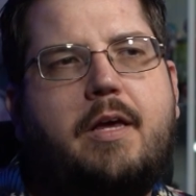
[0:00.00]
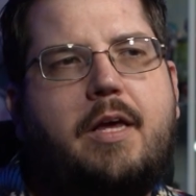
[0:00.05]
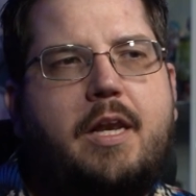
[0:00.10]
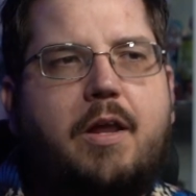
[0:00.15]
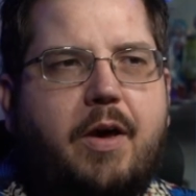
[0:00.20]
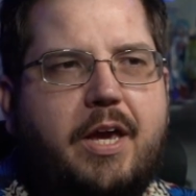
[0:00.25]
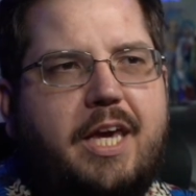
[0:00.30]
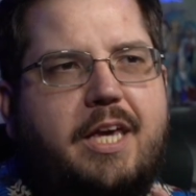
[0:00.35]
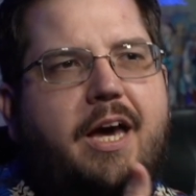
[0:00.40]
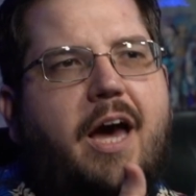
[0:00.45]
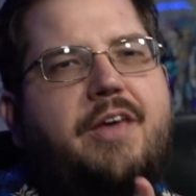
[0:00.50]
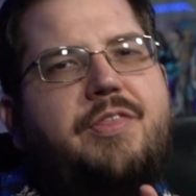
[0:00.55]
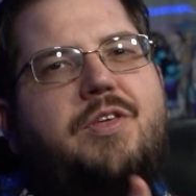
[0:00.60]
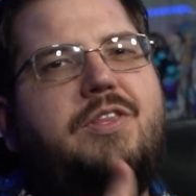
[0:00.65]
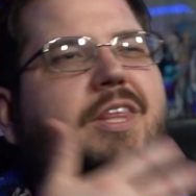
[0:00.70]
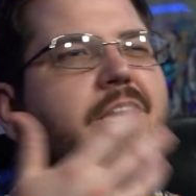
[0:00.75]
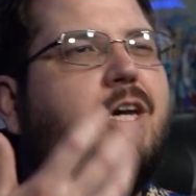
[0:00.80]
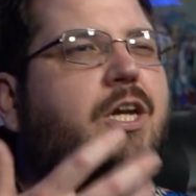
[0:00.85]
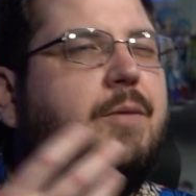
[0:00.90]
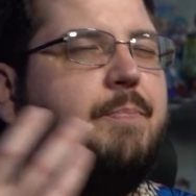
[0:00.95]
Now, I think
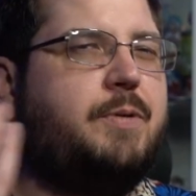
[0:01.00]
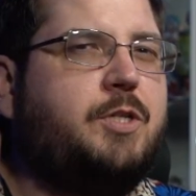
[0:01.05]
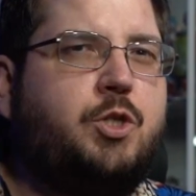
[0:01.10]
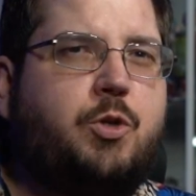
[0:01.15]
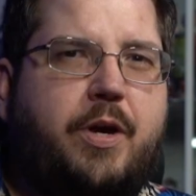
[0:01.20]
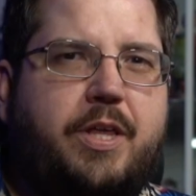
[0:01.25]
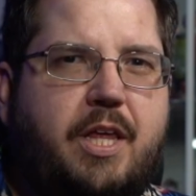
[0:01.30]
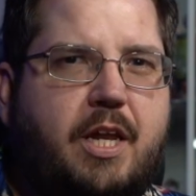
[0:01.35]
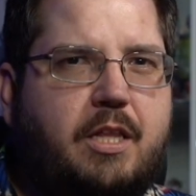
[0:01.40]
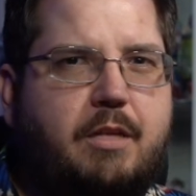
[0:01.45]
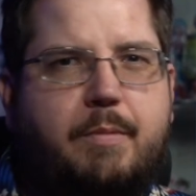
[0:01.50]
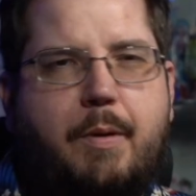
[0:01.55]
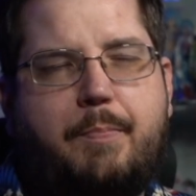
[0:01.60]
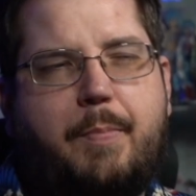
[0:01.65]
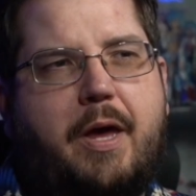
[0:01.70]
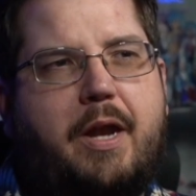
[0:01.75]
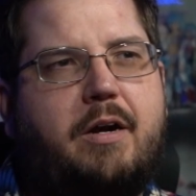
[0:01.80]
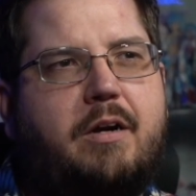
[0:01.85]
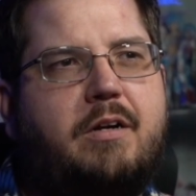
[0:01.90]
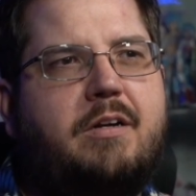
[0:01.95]
they could have portrayed that a little bit
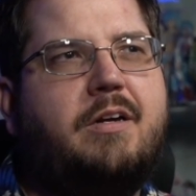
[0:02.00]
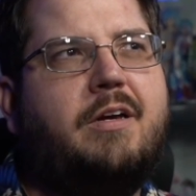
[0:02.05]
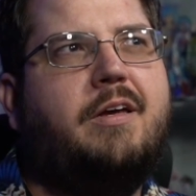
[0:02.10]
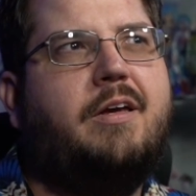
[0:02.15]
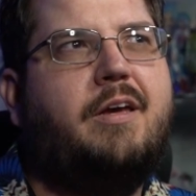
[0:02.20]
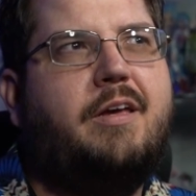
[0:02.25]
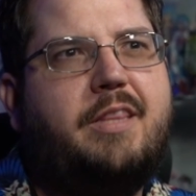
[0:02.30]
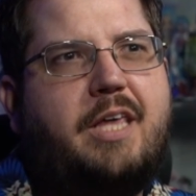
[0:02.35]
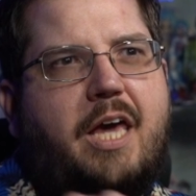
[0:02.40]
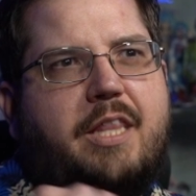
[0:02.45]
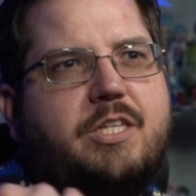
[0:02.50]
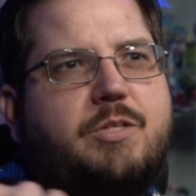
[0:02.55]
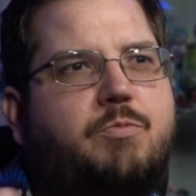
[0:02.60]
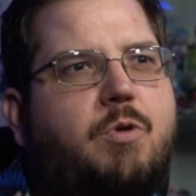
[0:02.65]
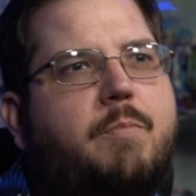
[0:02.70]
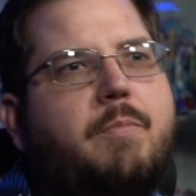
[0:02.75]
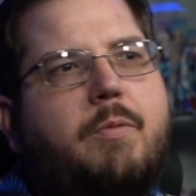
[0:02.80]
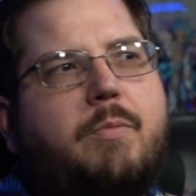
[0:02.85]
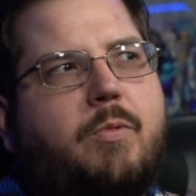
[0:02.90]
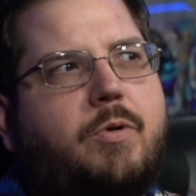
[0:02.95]
better. They have this
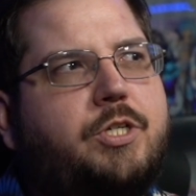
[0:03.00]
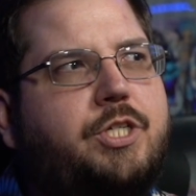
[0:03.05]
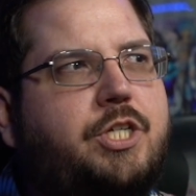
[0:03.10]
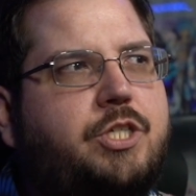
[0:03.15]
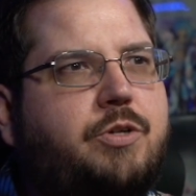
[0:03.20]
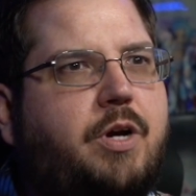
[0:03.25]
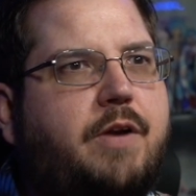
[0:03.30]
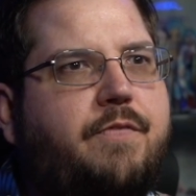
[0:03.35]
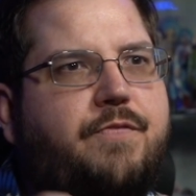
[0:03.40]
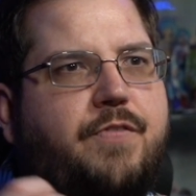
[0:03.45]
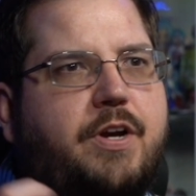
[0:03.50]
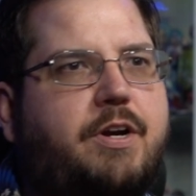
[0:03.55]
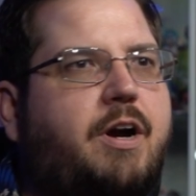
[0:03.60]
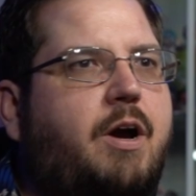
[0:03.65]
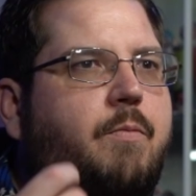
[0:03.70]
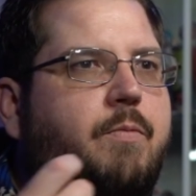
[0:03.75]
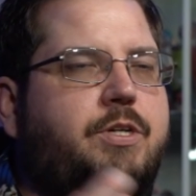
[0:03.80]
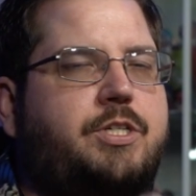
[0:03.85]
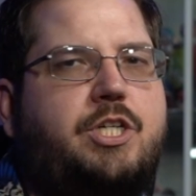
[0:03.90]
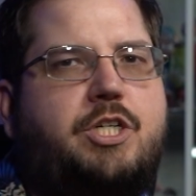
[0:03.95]
moment where she's trying to figure
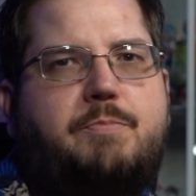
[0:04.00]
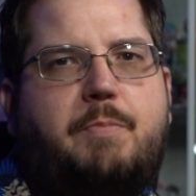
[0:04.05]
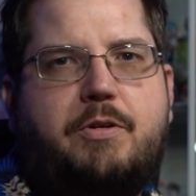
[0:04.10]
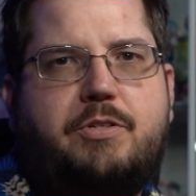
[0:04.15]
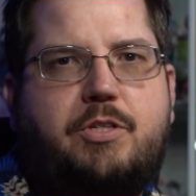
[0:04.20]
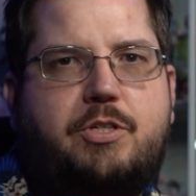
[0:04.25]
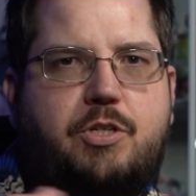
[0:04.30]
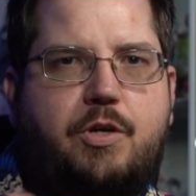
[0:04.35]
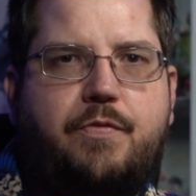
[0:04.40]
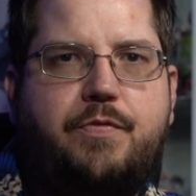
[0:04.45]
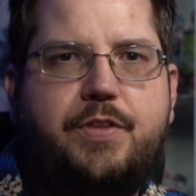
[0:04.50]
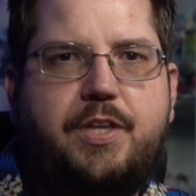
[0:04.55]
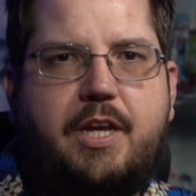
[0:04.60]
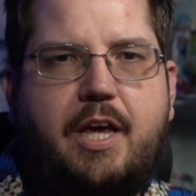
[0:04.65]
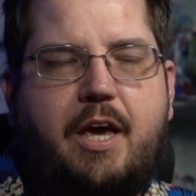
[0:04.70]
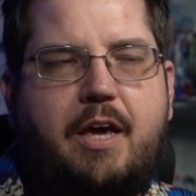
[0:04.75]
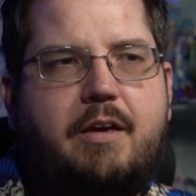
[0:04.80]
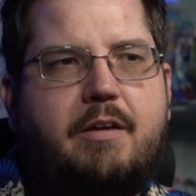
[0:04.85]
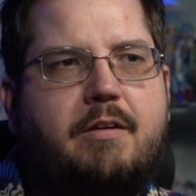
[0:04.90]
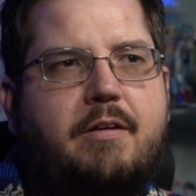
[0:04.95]
out what she's supposed to do for the
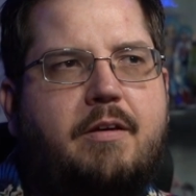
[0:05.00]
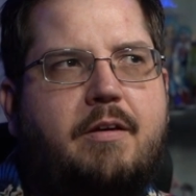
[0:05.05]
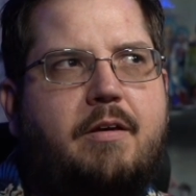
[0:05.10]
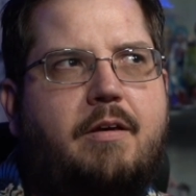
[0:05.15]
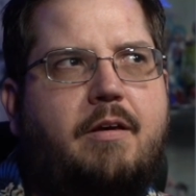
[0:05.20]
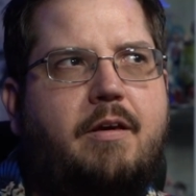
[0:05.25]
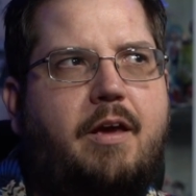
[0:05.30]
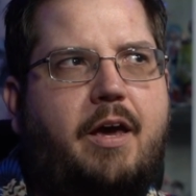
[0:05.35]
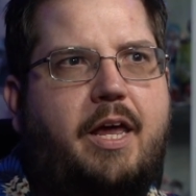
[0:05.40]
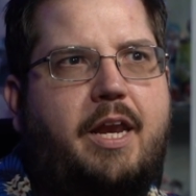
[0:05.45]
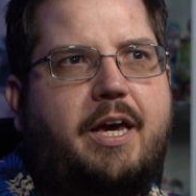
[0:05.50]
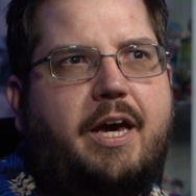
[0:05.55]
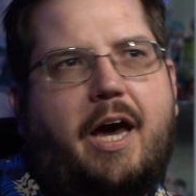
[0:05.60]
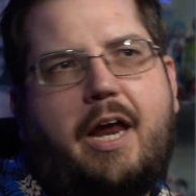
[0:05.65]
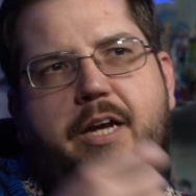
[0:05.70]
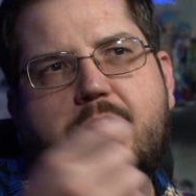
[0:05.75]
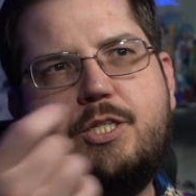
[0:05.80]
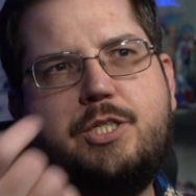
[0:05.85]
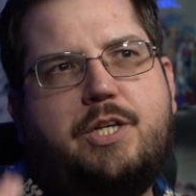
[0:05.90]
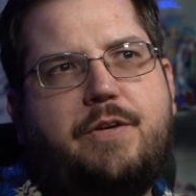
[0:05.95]
day, and it
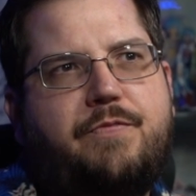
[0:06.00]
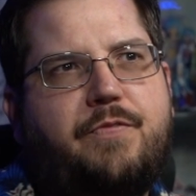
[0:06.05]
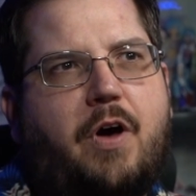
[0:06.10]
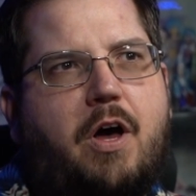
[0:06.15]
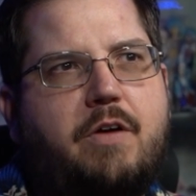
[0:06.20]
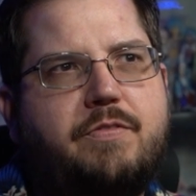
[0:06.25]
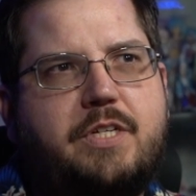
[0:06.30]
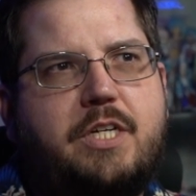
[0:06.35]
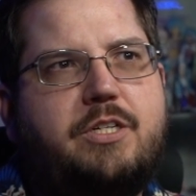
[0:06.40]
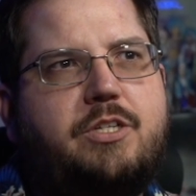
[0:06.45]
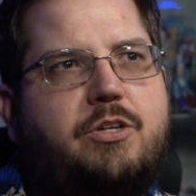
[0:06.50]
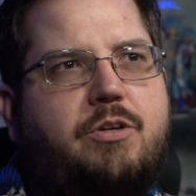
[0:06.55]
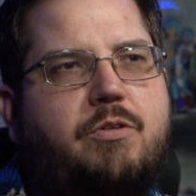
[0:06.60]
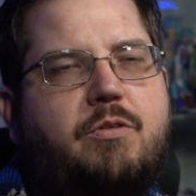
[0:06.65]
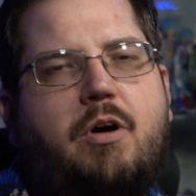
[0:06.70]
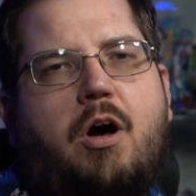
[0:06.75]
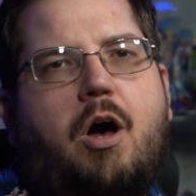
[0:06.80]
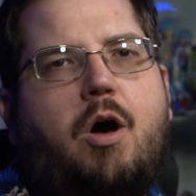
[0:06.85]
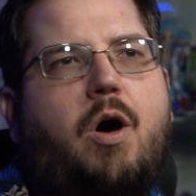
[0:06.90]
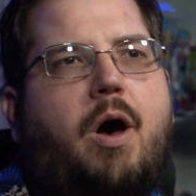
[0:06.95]
kind of just devolves
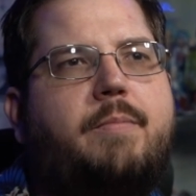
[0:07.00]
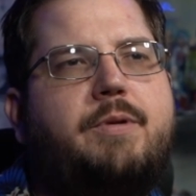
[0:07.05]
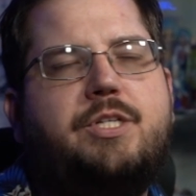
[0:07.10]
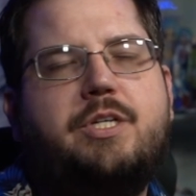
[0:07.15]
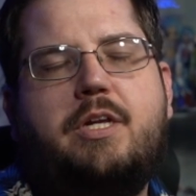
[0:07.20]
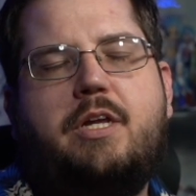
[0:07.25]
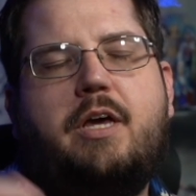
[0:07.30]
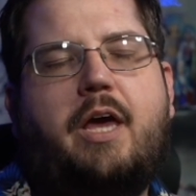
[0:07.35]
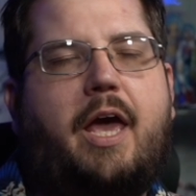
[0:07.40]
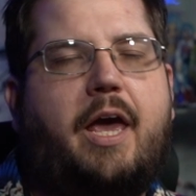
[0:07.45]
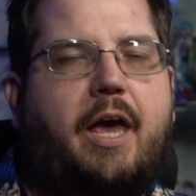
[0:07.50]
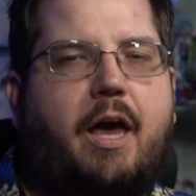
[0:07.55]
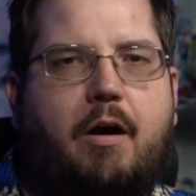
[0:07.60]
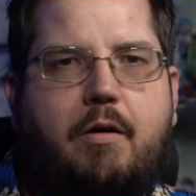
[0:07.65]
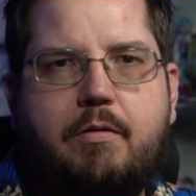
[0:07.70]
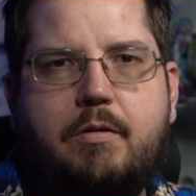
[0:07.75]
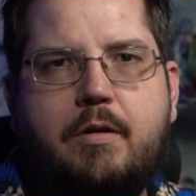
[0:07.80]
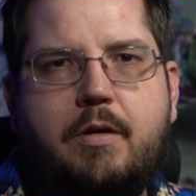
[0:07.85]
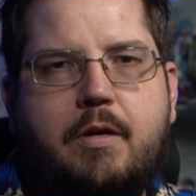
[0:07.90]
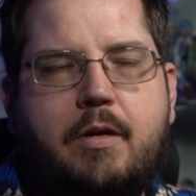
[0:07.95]
into, oh, I'm just going to hang
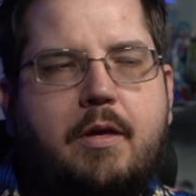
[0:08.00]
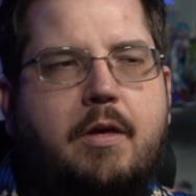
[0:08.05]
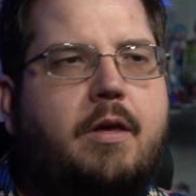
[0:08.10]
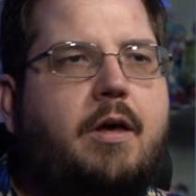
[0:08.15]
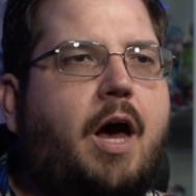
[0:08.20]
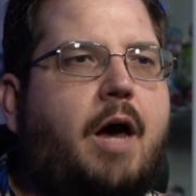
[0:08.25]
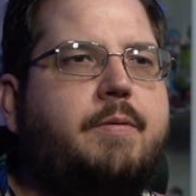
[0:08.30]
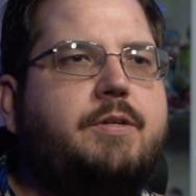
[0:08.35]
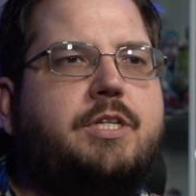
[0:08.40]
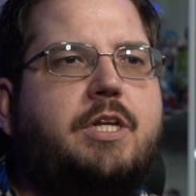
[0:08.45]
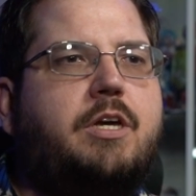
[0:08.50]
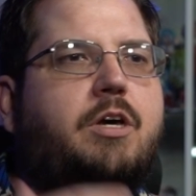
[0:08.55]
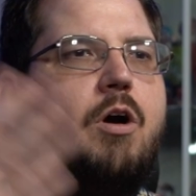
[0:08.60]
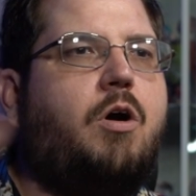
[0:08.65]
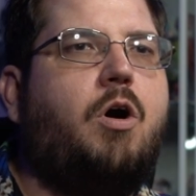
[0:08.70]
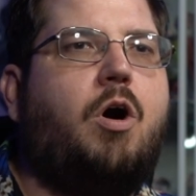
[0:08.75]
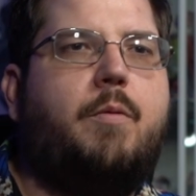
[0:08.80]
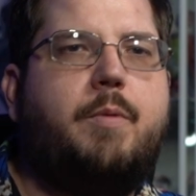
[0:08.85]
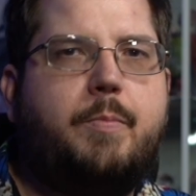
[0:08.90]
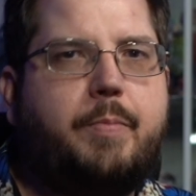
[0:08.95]
out. I'm just going to go
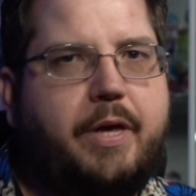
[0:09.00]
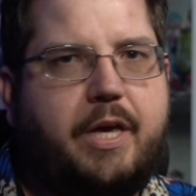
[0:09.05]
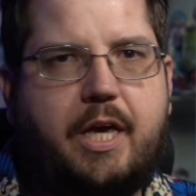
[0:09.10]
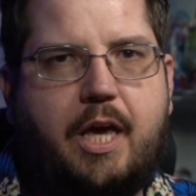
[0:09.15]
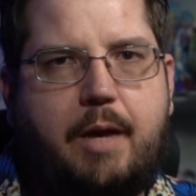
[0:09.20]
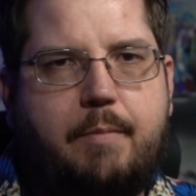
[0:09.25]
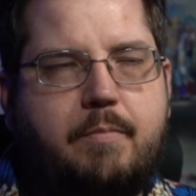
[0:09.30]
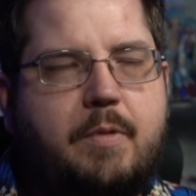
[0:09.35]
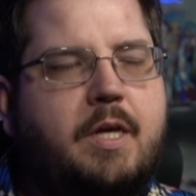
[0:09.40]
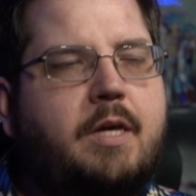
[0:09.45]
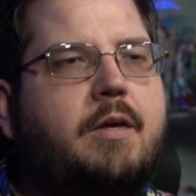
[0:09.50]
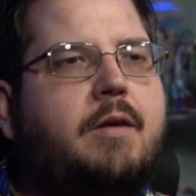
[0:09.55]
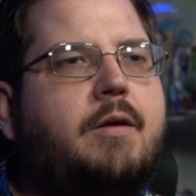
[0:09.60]
home and play game.